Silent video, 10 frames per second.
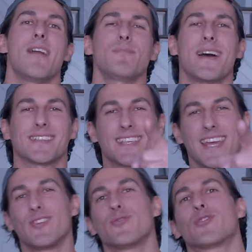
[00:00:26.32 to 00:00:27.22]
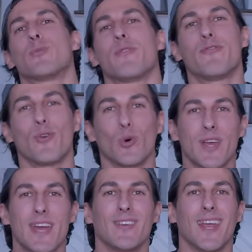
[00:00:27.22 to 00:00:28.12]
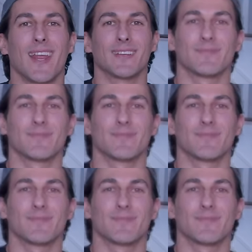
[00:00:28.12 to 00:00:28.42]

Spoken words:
I'm about to take you through a full day of